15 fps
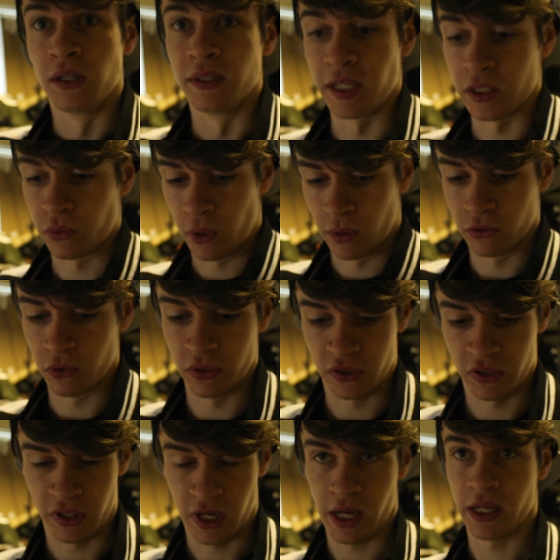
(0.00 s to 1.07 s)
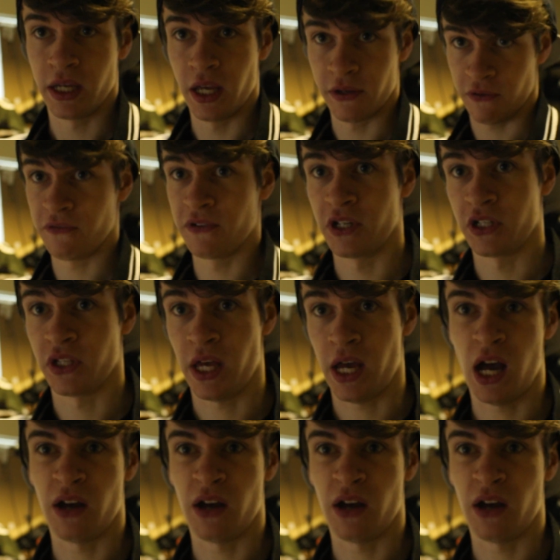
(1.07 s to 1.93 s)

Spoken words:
that's what I'm doing today. If I finish that,